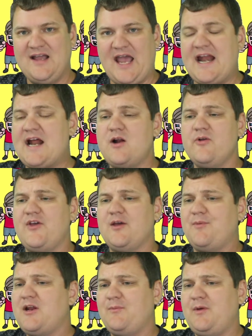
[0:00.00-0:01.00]
And I don't think
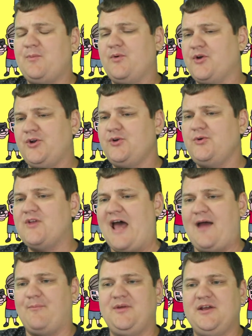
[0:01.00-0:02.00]
many people can do
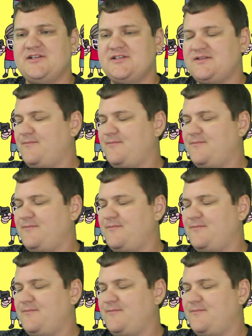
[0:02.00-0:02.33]
that because